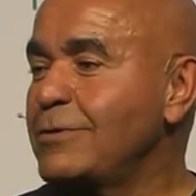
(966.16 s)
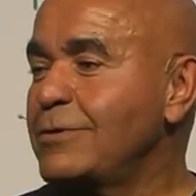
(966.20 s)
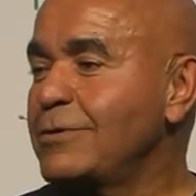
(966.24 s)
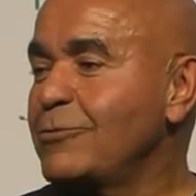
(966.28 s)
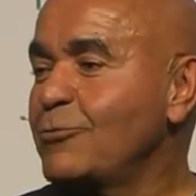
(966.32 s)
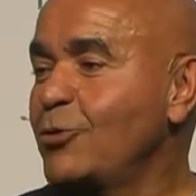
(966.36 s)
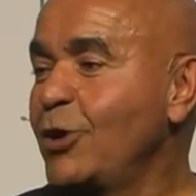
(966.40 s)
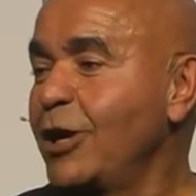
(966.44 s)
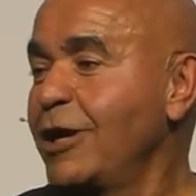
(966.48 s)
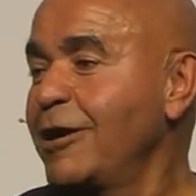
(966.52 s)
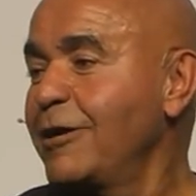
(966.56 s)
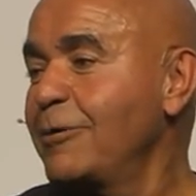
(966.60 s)

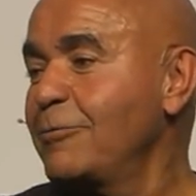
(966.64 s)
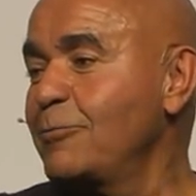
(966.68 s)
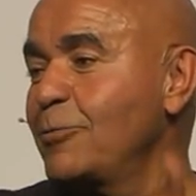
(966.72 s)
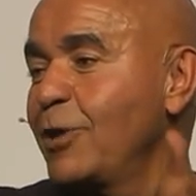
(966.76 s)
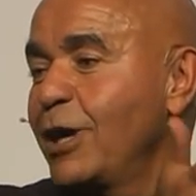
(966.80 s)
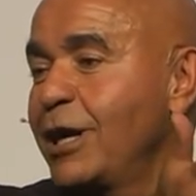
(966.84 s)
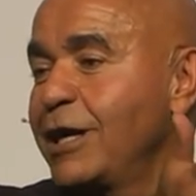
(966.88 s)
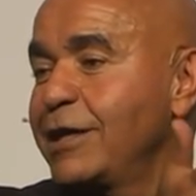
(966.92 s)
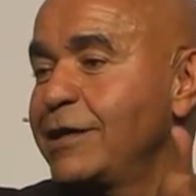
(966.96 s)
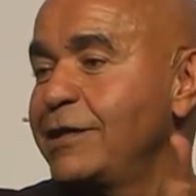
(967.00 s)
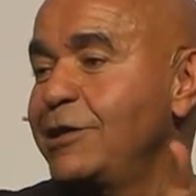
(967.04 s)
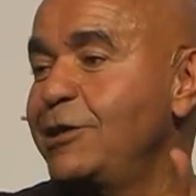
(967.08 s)
One of
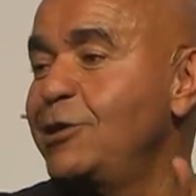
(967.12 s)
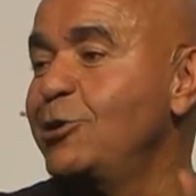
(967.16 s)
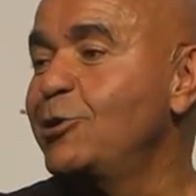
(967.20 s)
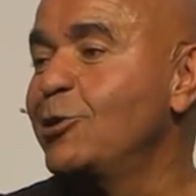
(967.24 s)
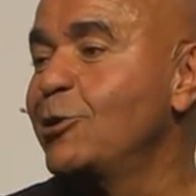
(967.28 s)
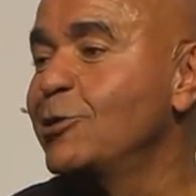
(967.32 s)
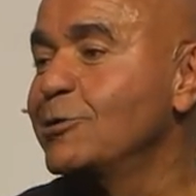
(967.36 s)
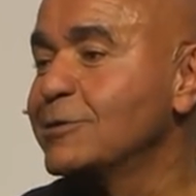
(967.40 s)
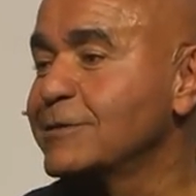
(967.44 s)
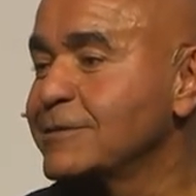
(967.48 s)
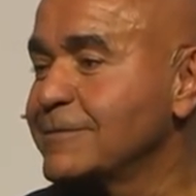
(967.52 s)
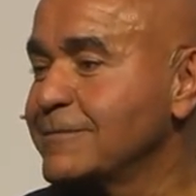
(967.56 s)
my
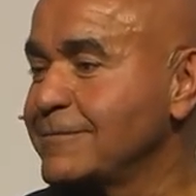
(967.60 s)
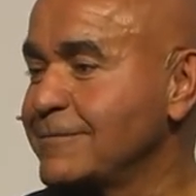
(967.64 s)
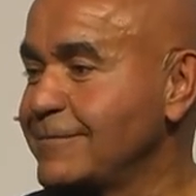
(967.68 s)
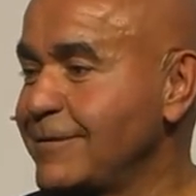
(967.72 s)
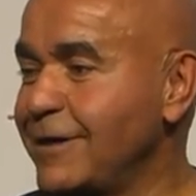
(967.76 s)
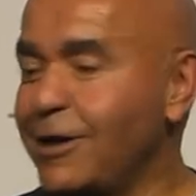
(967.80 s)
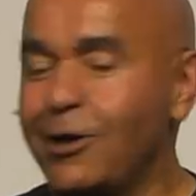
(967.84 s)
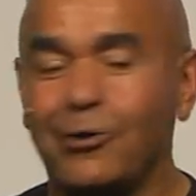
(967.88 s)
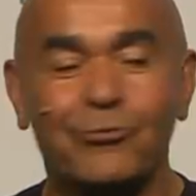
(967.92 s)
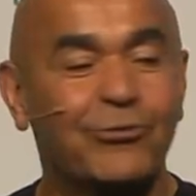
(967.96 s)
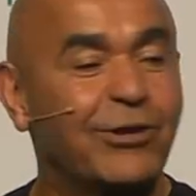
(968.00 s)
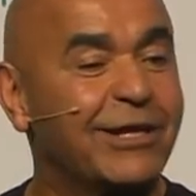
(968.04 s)
heroes
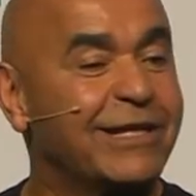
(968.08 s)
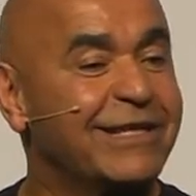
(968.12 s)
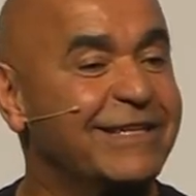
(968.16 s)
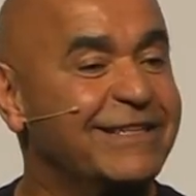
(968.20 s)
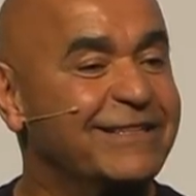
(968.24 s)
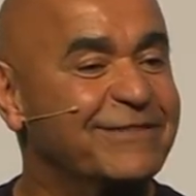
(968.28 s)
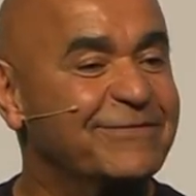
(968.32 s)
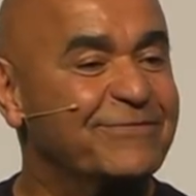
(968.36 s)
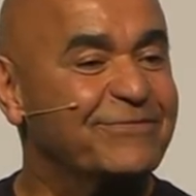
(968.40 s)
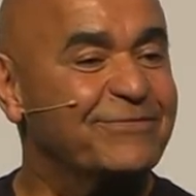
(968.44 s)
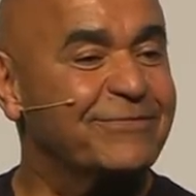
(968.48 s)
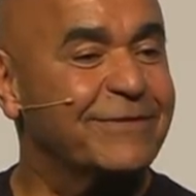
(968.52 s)
already.
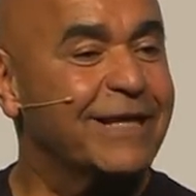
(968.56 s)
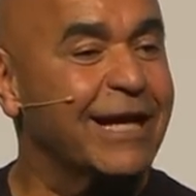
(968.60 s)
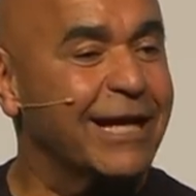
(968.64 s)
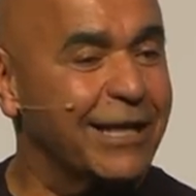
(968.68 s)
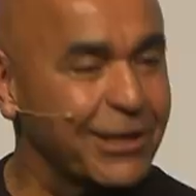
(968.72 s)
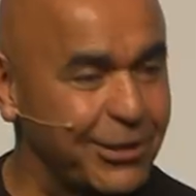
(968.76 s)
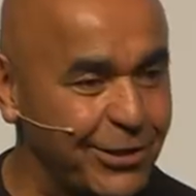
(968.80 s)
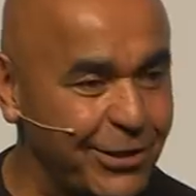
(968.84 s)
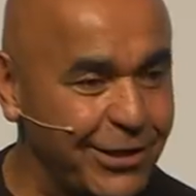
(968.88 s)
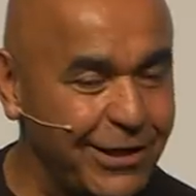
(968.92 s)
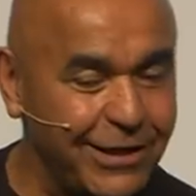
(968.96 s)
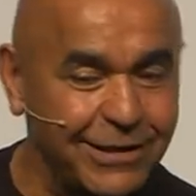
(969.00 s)

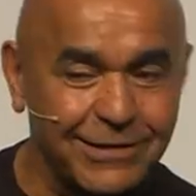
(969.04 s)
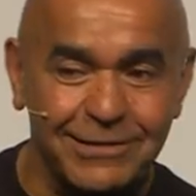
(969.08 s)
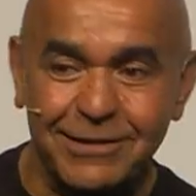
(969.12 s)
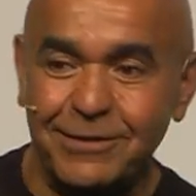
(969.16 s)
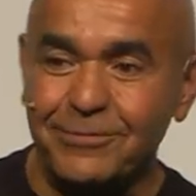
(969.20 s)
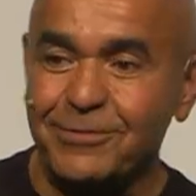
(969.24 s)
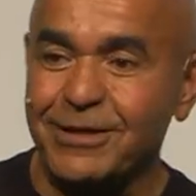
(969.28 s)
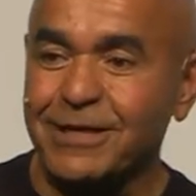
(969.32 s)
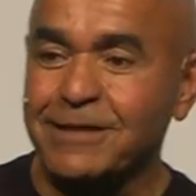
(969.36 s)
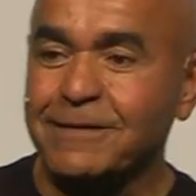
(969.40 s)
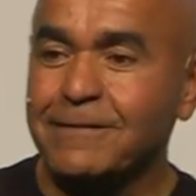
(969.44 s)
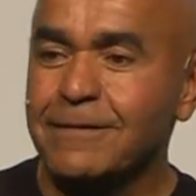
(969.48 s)
Thank you,
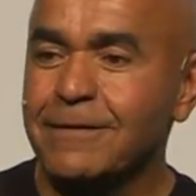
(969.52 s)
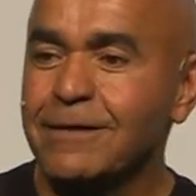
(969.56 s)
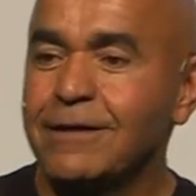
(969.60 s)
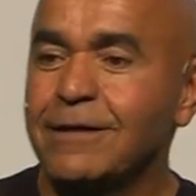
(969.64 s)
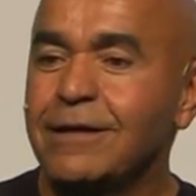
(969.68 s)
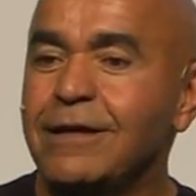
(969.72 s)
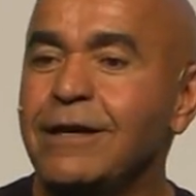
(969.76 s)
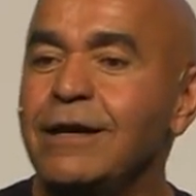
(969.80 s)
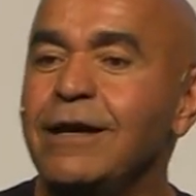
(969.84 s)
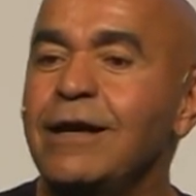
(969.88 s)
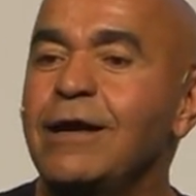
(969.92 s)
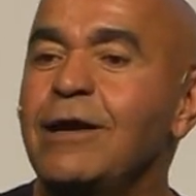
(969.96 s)
Elizabeth.
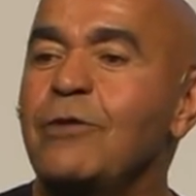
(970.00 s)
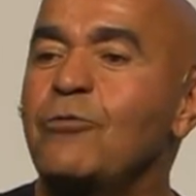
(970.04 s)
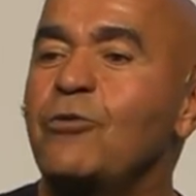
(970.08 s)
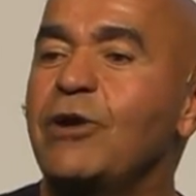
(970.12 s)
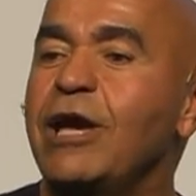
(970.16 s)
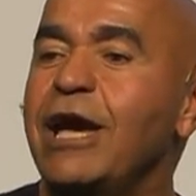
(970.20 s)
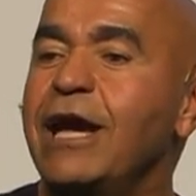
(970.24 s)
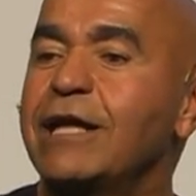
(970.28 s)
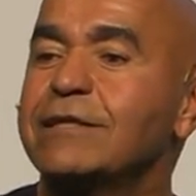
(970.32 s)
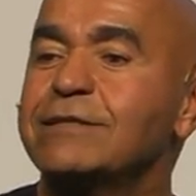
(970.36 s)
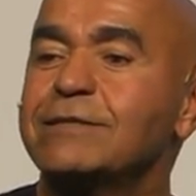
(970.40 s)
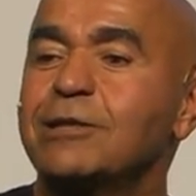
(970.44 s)
We
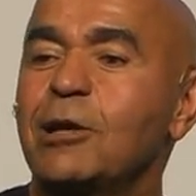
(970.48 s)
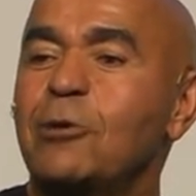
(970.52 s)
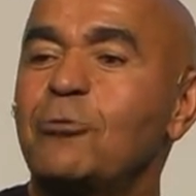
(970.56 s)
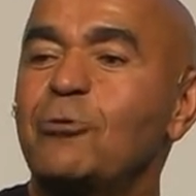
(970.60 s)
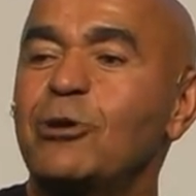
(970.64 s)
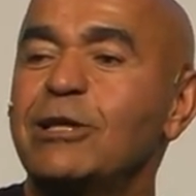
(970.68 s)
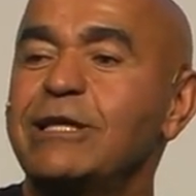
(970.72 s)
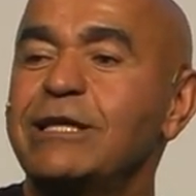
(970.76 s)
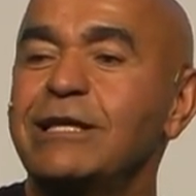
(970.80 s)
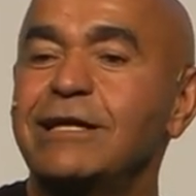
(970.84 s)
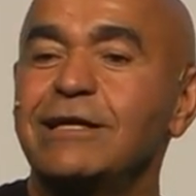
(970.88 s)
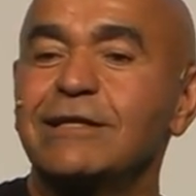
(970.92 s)
had
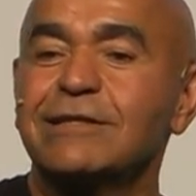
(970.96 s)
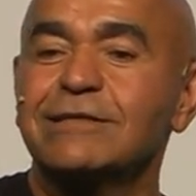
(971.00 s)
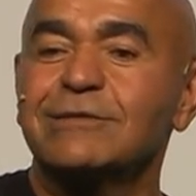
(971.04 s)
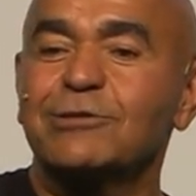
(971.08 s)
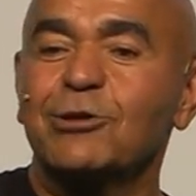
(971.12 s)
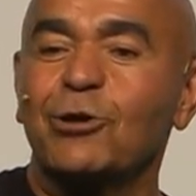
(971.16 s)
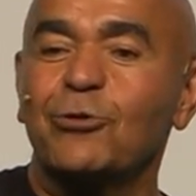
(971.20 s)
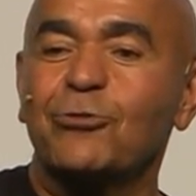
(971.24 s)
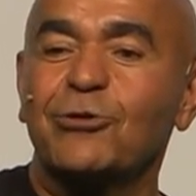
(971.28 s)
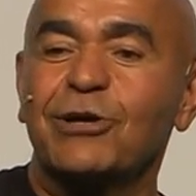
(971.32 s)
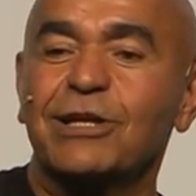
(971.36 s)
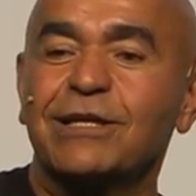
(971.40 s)
somebody else
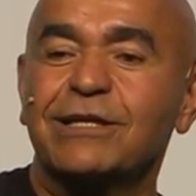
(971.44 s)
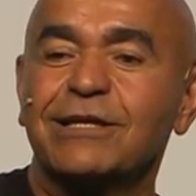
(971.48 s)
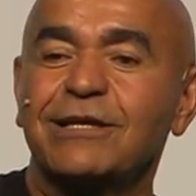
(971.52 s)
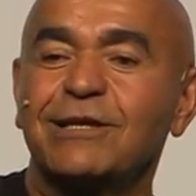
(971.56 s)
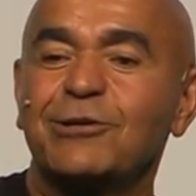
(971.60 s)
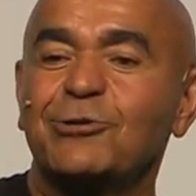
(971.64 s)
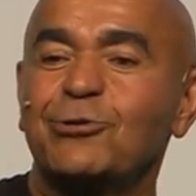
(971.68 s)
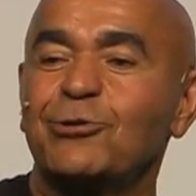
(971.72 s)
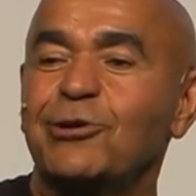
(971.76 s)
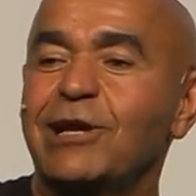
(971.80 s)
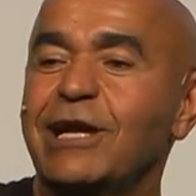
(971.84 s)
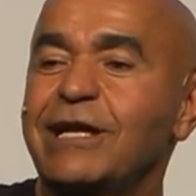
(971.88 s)
over there
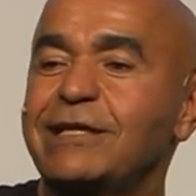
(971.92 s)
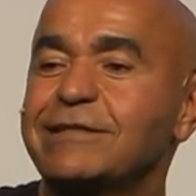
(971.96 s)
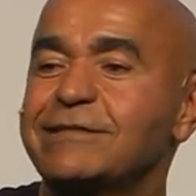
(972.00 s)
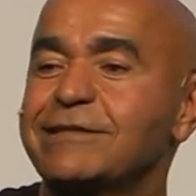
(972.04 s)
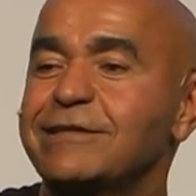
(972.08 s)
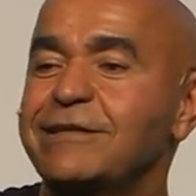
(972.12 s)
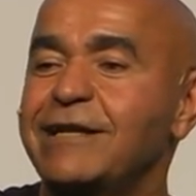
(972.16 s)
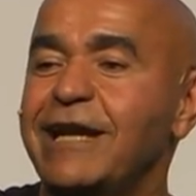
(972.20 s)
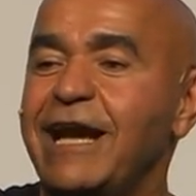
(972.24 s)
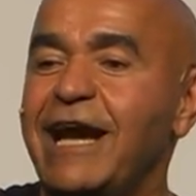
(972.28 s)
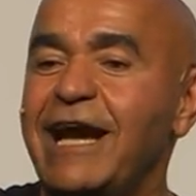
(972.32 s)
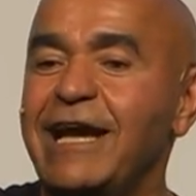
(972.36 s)
who raised
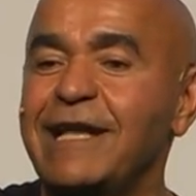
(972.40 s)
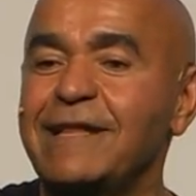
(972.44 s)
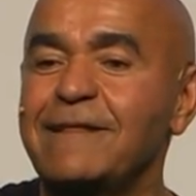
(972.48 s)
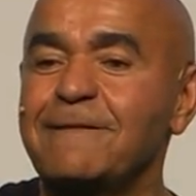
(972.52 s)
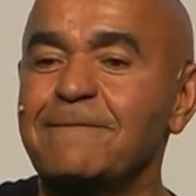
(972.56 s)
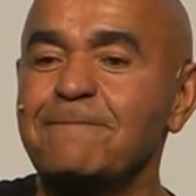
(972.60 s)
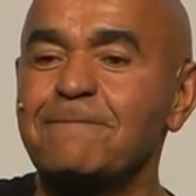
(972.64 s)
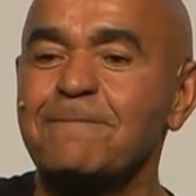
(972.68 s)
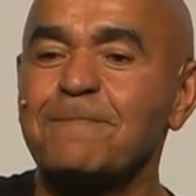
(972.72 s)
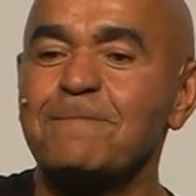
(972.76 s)
their hand.